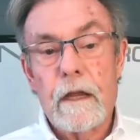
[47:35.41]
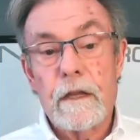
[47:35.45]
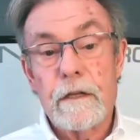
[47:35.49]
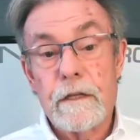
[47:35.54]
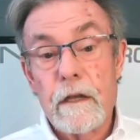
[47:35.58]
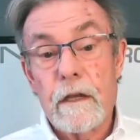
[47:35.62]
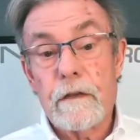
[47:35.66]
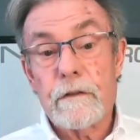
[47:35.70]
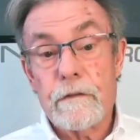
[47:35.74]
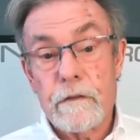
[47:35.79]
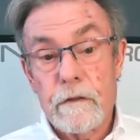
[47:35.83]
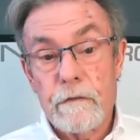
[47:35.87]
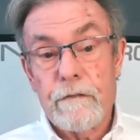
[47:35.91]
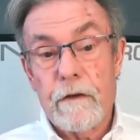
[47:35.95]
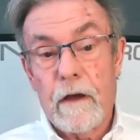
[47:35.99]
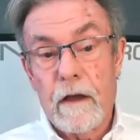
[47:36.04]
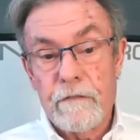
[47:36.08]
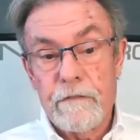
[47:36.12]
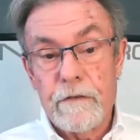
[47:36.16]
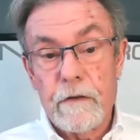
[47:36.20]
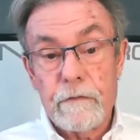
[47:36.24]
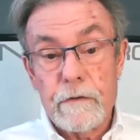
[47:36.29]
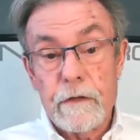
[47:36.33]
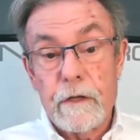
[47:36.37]
And yes, the
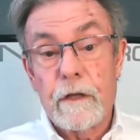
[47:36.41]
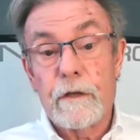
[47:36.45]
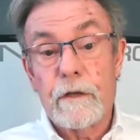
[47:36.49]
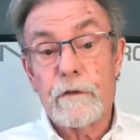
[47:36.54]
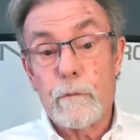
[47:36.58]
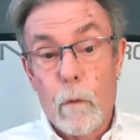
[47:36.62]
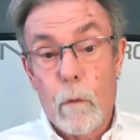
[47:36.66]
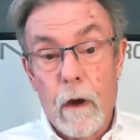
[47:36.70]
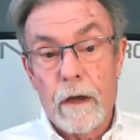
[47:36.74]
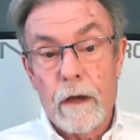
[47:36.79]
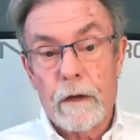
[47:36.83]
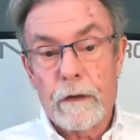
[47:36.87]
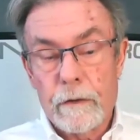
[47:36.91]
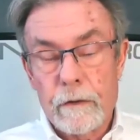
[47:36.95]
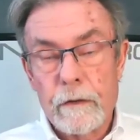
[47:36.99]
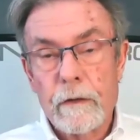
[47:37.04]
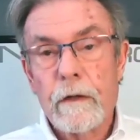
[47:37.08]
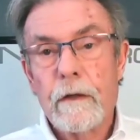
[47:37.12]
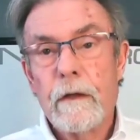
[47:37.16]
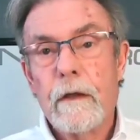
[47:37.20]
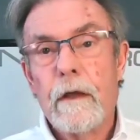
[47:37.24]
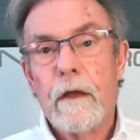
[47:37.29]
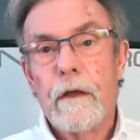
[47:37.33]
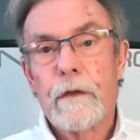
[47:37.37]
550 is wider,
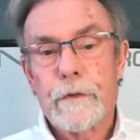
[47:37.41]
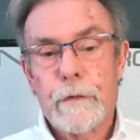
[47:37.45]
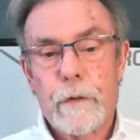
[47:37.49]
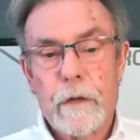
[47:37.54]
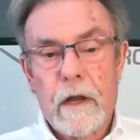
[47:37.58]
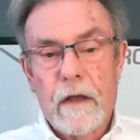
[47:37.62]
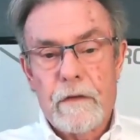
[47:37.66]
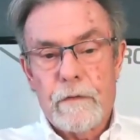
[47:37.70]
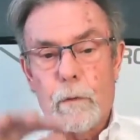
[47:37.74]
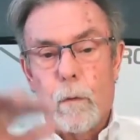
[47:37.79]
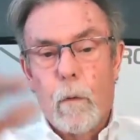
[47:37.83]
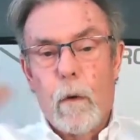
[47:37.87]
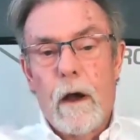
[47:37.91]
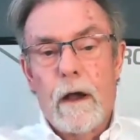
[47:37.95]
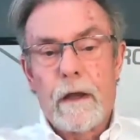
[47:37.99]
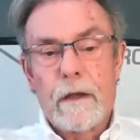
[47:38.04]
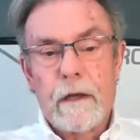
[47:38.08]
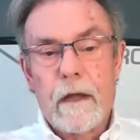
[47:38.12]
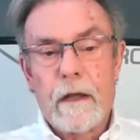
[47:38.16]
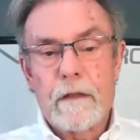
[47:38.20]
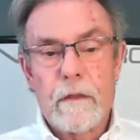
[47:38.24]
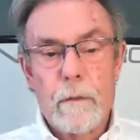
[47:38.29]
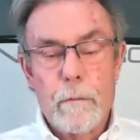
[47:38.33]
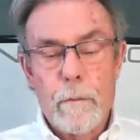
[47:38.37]
so you'd have to
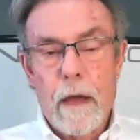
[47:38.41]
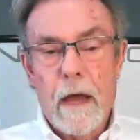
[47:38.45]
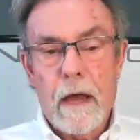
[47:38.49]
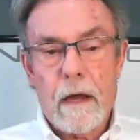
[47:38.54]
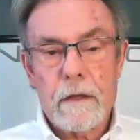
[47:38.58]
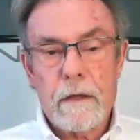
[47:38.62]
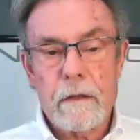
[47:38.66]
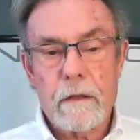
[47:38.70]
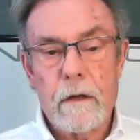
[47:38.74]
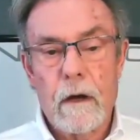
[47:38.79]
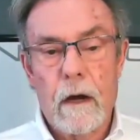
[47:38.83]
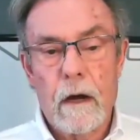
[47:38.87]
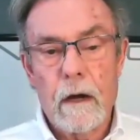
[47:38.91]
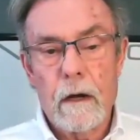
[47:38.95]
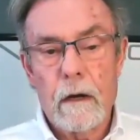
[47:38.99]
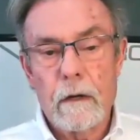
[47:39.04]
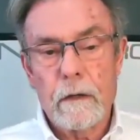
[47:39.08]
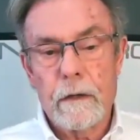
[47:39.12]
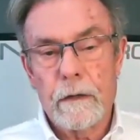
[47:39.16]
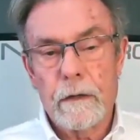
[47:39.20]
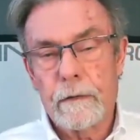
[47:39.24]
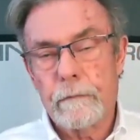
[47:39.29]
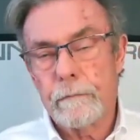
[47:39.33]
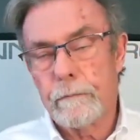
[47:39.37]
widen out the back of the
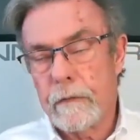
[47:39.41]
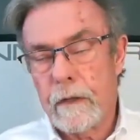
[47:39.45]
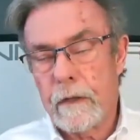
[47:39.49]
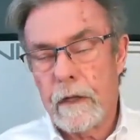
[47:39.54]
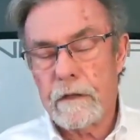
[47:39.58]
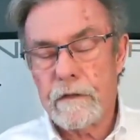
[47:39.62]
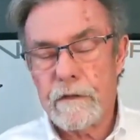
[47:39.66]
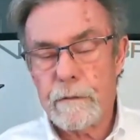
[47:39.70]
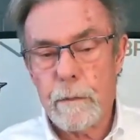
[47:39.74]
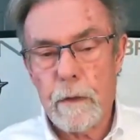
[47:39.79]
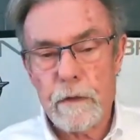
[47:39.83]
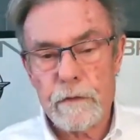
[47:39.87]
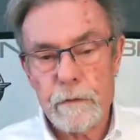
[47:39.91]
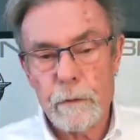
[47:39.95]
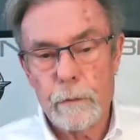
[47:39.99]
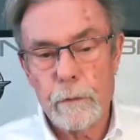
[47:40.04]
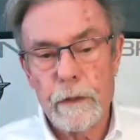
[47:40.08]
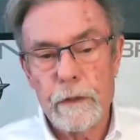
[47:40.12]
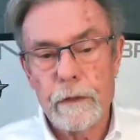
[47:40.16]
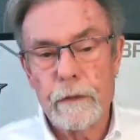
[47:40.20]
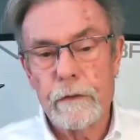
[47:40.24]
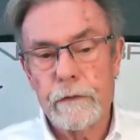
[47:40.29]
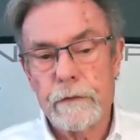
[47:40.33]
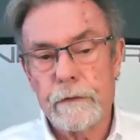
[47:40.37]
car and get special
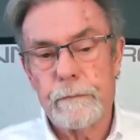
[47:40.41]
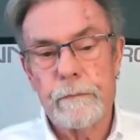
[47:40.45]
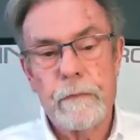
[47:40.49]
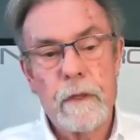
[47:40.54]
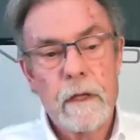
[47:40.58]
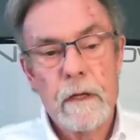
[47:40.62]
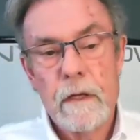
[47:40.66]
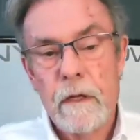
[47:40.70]
wheels. And,